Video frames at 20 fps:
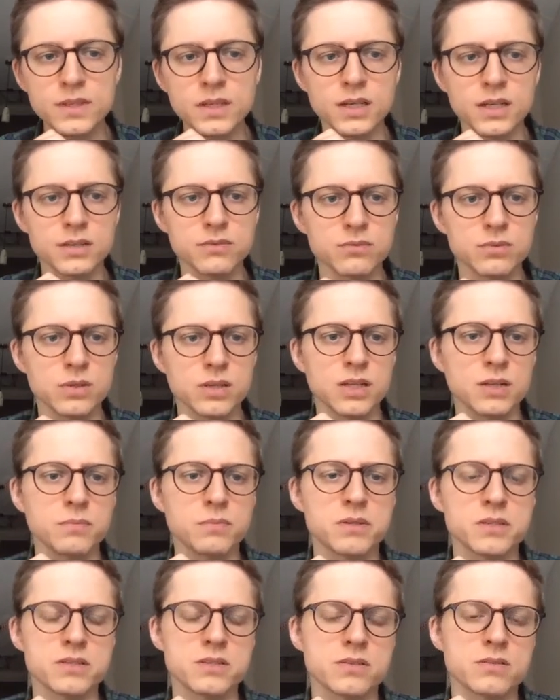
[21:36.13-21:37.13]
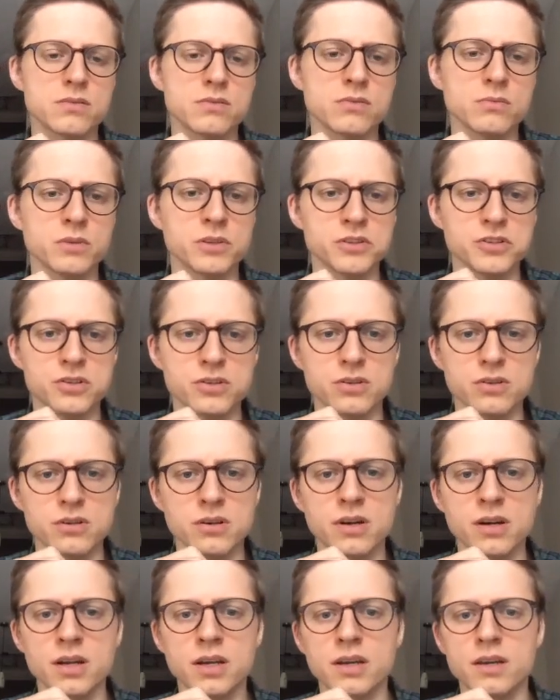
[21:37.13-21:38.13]
It would help us to make
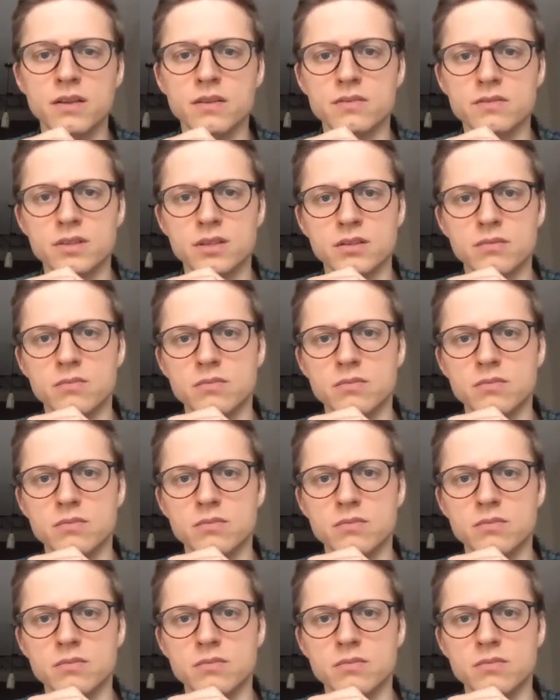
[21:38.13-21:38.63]
sure that